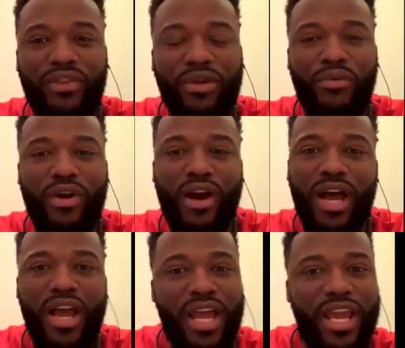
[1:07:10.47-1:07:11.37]
for
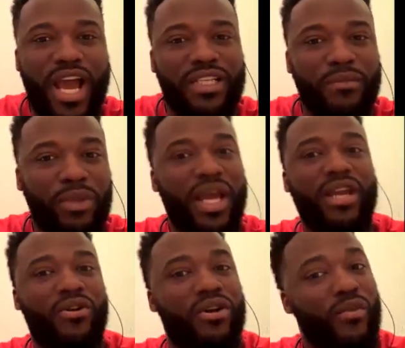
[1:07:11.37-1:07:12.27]
LeBron. He hasn't
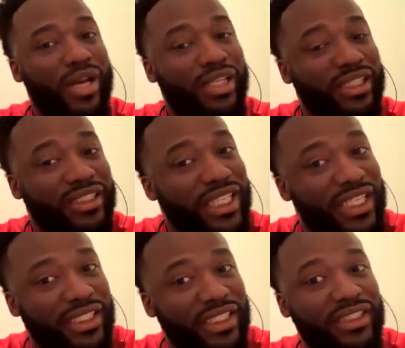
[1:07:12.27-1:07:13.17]
played on a regular
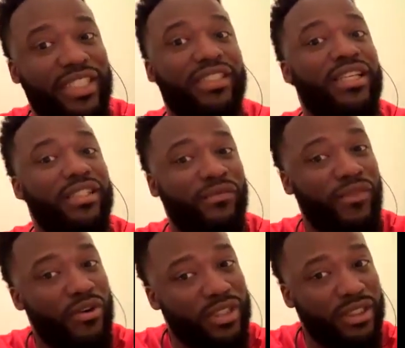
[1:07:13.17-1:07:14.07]
season since his
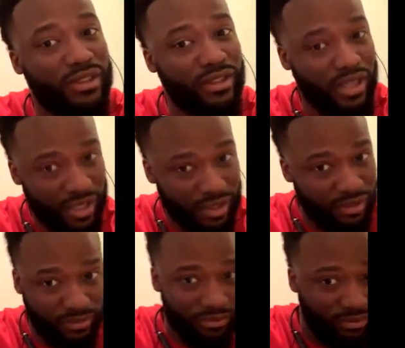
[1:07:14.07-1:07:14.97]
first
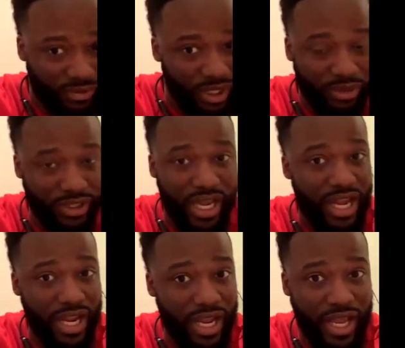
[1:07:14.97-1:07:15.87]
little
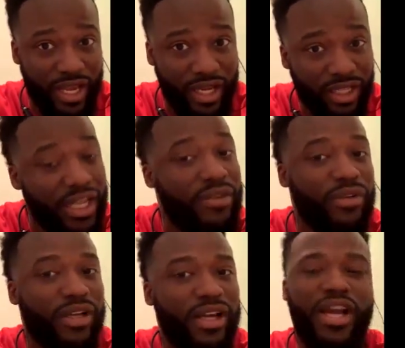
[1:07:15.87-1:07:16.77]
thing in
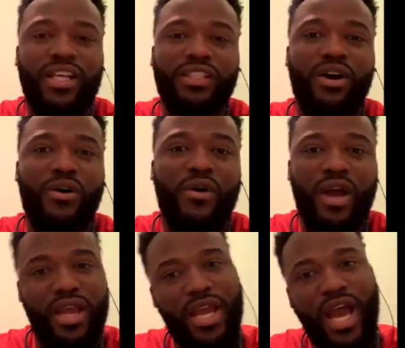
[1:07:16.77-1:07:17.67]
Cleveland. So
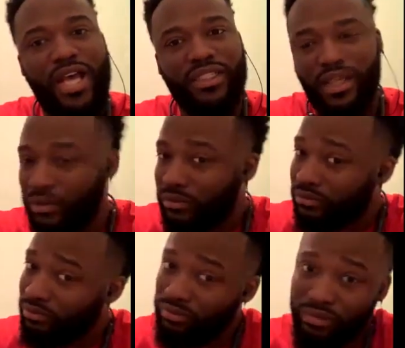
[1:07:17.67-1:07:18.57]
he has to
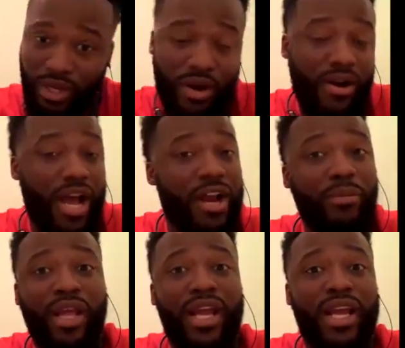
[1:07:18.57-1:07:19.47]
learn how to
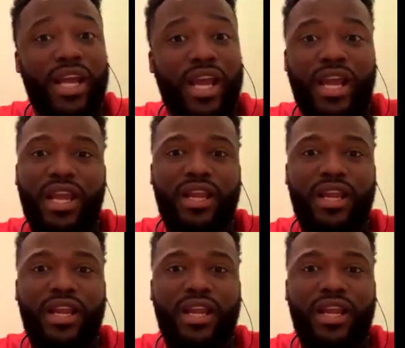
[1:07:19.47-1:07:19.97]
play again.